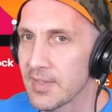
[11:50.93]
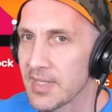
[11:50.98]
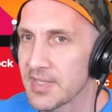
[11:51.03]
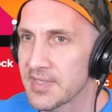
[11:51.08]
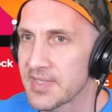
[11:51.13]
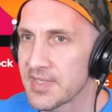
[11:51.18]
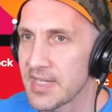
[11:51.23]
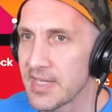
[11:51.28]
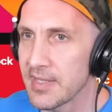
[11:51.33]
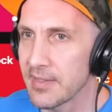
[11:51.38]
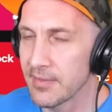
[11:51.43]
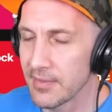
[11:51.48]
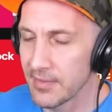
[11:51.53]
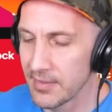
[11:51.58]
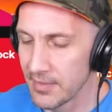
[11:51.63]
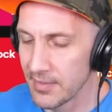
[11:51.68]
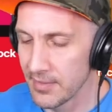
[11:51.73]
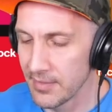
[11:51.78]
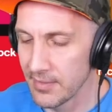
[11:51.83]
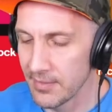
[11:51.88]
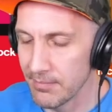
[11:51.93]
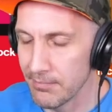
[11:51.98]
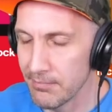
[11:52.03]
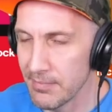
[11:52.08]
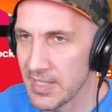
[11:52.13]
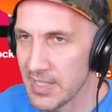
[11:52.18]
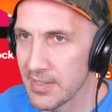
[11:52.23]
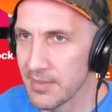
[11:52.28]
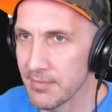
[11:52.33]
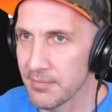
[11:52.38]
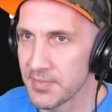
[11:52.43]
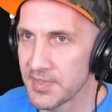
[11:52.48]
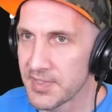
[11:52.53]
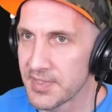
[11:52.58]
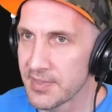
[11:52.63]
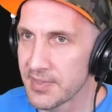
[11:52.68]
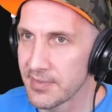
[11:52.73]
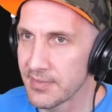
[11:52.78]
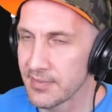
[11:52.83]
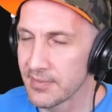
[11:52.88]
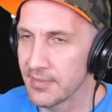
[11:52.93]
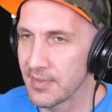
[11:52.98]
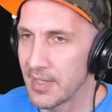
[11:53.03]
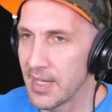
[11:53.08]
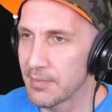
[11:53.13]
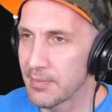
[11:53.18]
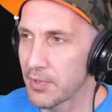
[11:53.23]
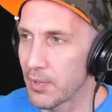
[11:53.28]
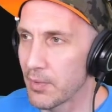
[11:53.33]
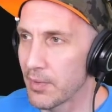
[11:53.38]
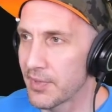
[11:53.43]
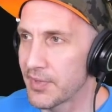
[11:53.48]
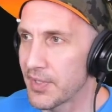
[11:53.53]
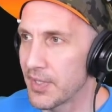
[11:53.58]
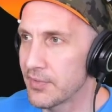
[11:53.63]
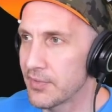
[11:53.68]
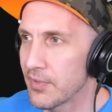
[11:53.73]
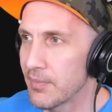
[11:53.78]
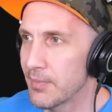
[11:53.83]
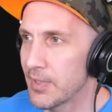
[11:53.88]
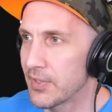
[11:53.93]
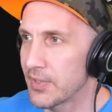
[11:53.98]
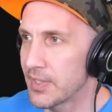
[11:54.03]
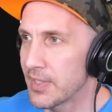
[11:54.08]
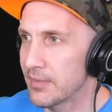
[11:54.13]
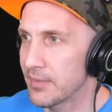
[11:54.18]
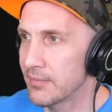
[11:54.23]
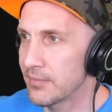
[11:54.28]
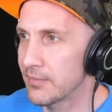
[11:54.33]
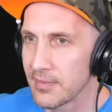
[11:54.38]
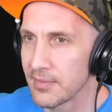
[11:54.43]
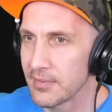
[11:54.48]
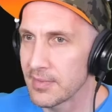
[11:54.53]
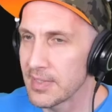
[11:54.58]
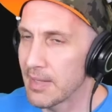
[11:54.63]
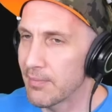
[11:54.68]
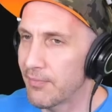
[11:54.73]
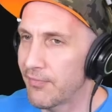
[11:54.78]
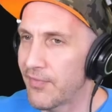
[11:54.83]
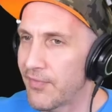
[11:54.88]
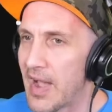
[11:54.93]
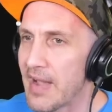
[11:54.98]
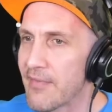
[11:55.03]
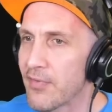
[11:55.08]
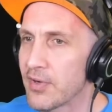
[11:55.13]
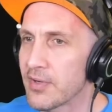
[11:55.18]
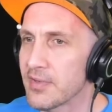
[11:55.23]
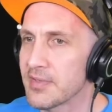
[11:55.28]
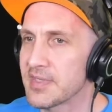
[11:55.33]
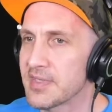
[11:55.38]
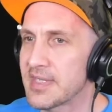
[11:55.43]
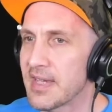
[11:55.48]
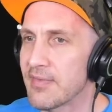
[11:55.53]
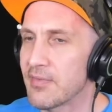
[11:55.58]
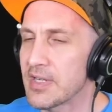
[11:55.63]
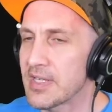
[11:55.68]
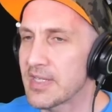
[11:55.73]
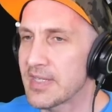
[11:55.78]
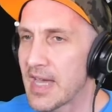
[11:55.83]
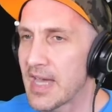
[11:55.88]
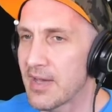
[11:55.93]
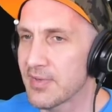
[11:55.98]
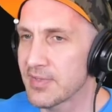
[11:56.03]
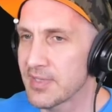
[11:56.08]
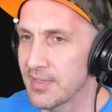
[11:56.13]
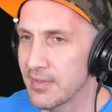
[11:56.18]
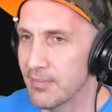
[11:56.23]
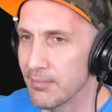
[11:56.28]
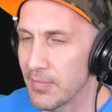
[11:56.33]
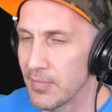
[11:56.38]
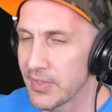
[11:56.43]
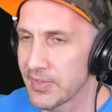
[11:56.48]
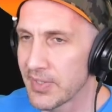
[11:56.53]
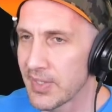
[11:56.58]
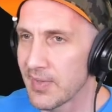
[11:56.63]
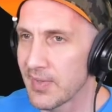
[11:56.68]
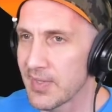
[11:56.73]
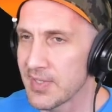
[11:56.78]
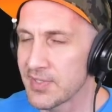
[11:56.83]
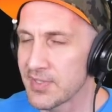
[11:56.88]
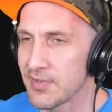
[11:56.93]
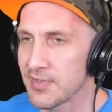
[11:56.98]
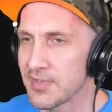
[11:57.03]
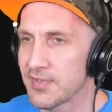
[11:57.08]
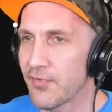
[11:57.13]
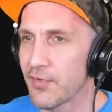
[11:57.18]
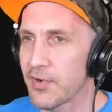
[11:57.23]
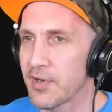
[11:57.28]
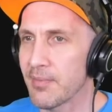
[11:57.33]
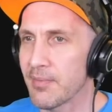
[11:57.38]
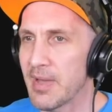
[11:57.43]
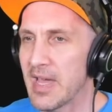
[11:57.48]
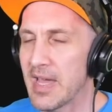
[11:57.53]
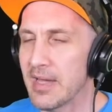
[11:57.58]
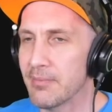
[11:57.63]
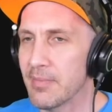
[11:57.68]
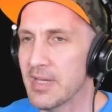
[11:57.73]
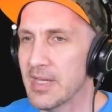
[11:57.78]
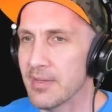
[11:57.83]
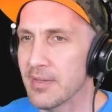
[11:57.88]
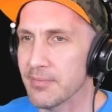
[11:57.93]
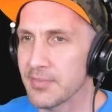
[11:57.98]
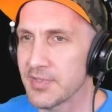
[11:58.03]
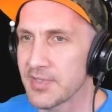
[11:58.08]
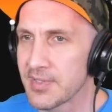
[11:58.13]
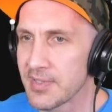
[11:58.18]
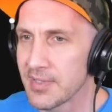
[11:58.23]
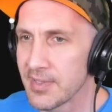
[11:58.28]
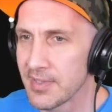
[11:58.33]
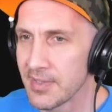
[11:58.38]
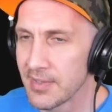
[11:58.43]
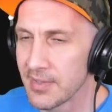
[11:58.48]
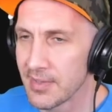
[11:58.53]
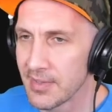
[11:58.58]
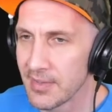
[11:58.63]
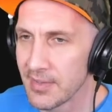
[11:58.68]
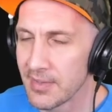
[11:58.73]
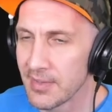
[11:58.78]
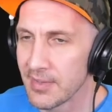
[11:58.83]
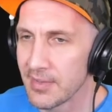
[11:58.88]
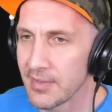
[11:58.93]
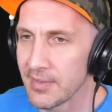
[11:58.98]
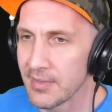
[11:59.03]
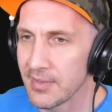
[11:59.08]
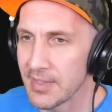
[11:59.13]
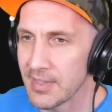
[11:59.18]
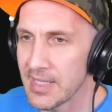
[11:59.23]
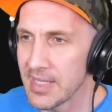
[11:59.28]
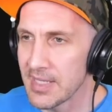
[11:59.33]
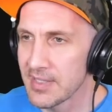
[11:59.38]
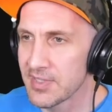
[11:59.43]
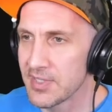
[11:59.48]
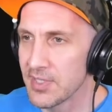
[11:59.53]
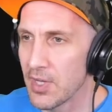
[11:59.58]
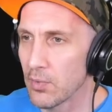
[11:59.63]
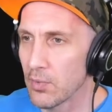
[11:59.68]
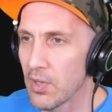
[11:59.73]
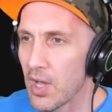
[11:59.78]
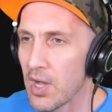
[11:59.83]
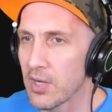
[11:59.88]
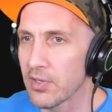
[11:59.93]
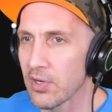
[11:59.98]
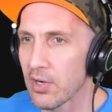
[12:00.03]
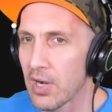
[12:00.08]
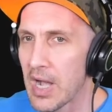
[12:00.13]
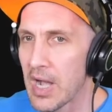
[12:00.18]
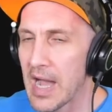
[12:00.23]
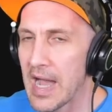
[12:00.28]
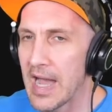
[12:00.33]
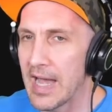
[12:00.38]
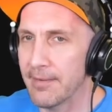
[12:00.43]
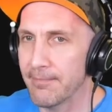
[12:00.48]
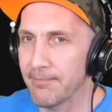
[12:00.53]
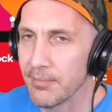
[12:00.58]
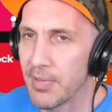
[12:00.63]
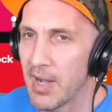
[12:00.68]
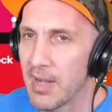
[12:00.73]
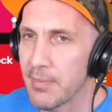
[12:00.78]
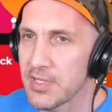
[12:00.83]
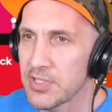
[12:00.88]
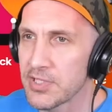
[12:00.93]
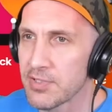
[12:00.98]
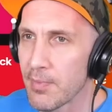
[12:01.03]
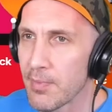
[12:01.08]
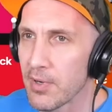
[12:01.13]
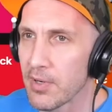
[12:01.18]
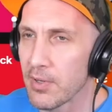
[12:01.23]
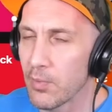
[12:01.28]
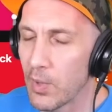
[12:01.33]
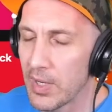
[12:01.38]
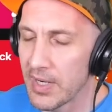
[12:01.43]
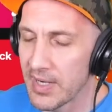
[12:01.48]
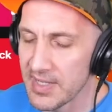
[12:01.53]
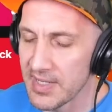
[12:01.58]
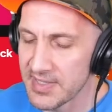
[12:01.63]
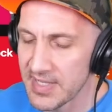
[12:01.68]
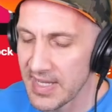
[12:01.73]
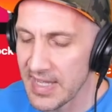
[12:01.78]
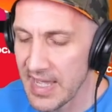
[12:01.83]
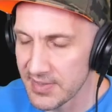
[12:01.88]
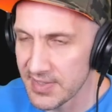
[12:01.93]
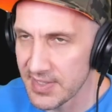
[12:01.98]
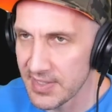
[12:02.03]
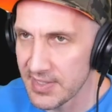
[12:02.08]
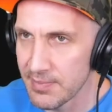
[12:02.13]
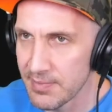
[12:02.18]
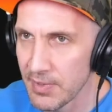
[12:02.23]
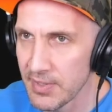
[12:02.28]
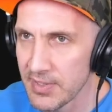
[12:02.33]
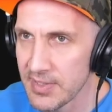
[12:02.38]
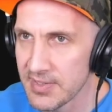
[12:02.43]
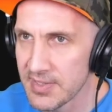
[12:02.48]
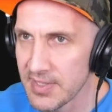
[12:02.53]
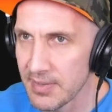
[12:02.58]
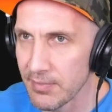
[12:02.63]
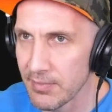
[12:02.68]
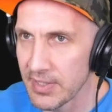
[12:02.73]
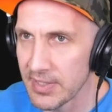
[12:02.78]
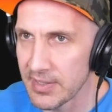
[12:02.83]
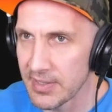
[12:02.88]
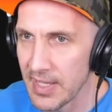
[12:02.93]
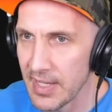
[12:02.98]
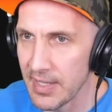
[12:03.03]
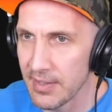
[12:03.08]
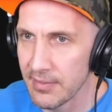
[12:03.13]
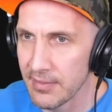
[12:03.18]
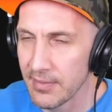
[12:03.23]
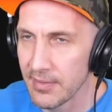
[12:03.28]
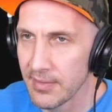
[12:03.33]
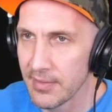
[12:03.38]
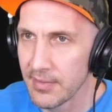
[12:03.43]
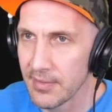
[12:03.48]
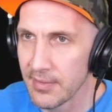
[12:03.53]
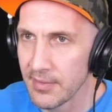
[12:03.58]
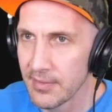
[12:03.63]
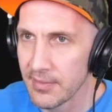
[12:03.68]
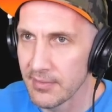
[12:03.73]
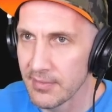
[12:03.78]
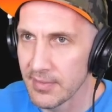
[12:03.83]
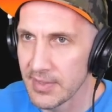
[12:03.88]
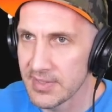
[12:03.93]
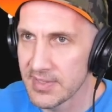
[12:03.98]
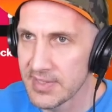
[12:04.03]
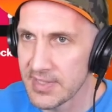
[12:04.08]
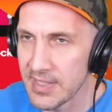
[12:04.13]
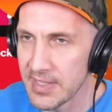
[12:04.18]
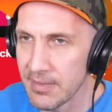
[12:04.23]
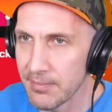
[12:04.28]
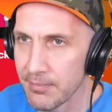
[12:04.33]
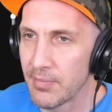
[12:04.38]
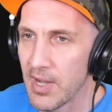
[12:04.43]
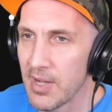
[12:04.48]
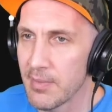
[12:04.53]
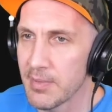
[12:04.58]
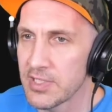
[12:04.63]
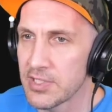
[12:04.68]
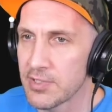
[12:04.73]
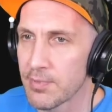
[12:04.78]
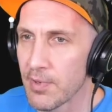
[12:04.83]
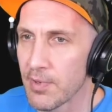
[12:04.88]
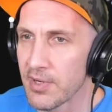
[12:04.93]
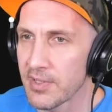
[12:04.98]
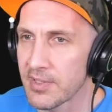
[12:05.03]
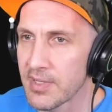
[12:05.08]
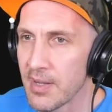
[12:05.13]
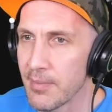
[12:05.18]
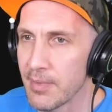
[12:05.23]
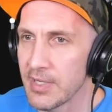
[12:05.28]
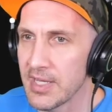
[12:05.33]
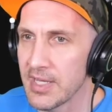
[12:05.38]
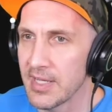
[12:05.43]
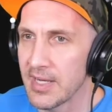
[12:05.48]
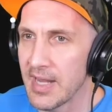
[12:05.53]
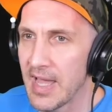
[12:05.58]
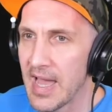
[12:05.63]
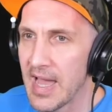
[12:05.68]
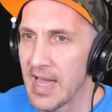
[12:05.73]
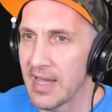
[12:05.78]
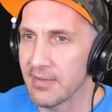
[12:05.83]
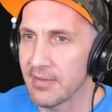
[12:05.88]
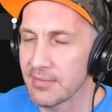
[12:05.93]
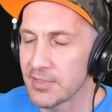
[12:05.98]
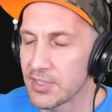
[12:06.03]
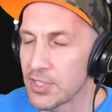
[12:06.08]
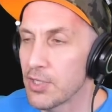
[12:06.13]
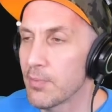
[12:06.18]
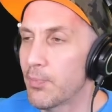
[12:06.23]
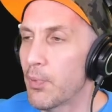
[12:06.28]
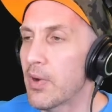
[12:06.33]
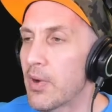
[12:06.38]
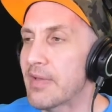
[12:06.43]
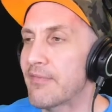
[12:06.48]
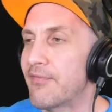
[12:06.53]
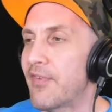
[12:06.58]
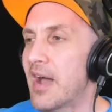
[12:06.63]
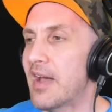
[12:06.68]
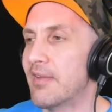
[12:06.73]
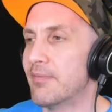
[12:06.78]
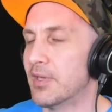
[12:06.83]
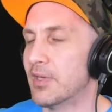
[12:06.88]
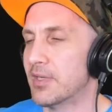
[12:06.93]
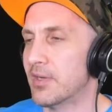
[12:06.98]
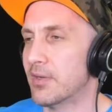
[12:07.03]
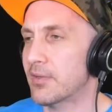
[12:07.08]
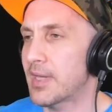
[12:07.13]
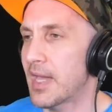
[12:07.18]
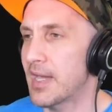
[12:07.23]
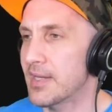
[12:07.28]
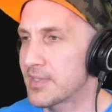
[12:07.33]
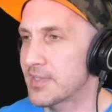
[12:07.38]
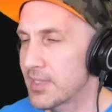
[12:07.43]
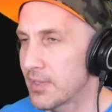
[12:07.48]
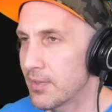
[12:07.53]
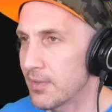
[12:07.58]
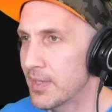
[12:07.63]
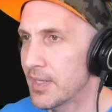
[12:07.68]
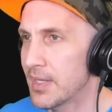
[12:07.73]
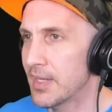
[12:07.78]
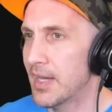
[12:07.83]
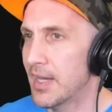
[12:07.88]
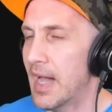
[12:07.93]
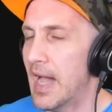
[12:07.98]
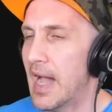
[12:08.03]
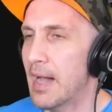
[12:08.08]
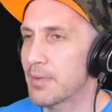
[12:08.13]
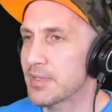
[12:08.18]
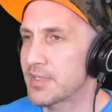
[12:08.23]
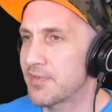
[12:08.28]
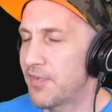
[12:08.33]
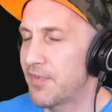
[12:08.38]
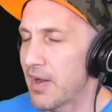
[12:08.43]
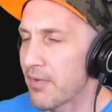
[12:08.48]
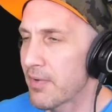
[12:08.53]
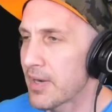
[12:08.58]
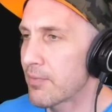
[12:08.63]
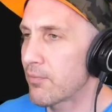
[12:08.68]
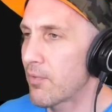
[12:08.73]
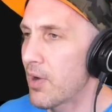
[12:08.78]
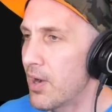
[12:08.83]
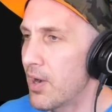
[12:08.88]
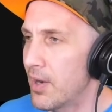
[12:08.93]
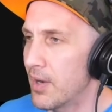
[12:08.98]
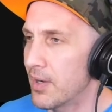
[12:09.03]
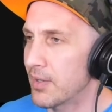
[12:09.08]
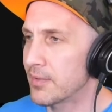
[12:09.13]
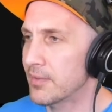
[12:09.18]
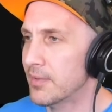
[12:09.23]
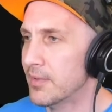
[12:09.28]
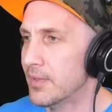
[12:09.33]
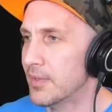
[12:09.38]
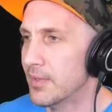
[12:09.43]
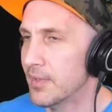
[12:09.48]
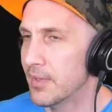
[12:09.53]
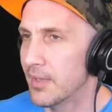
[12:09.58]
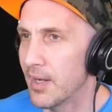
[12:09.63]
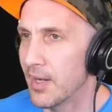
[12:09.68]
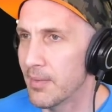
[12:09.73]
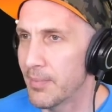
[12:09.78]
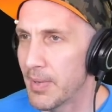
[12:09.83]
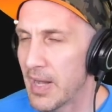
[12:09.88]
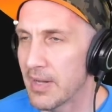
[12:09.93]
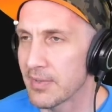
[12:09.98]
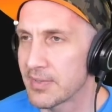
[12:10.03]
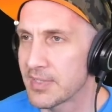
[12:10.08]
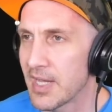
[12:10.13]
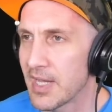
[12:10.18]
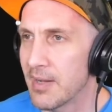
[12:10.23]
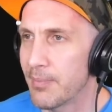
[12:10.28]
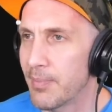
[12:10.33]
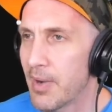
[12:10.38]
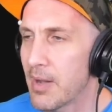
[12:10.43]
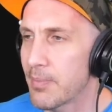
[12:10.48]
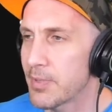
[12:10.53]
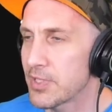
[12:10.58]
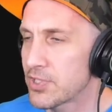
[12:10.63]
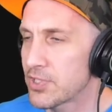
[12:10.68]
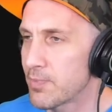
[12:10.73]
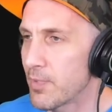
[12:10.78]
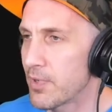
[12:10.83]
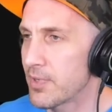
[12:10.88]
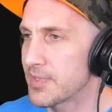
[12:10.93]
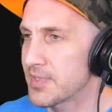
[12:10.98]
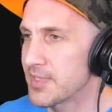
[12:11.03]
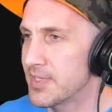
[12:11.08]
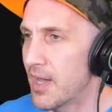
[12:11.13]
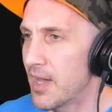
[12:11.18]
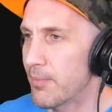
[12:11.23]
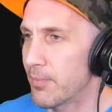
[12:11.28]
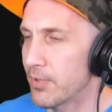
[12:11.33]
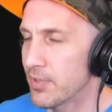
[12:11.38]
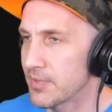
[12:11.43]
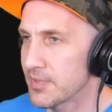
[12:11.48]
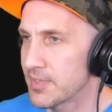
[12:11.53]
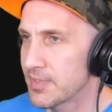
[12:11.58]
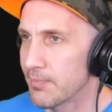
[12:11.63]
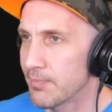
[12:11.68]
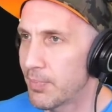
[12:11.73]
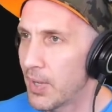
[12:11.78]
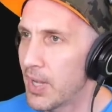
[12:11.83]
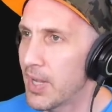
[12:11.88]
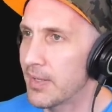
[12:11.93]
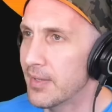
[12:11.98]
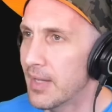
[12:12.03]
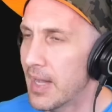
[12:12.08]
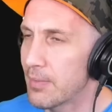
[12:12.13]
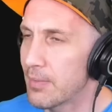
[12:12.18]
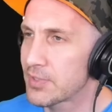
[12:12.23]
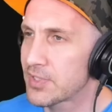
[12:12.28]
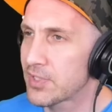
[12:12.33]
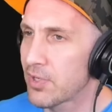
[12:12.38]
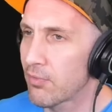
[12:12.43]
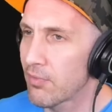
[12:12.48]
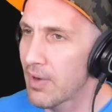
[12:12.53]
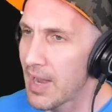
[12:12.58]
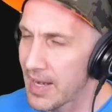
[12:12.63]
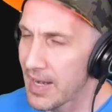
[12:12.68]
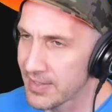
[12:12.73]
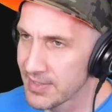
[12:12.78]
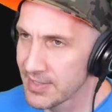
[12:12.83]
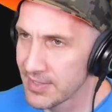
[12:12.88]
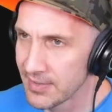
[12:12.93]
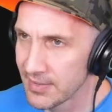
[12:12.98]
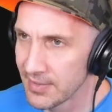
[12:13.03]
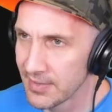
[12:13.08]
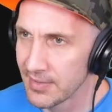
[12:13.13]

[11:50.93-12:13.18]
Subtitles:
Let's see. Mims, I'm going with under a million. Yep, 570,000 monthly listeners for your man Mims. He is no longer hot. Bobby Shmurda, what did I say? 6 million? Something like that. Let's see. Bobby Shmurda coming in at 2.5 million. Okay, so I was very wrong about Bobby Shmurda's numbers, but I was correct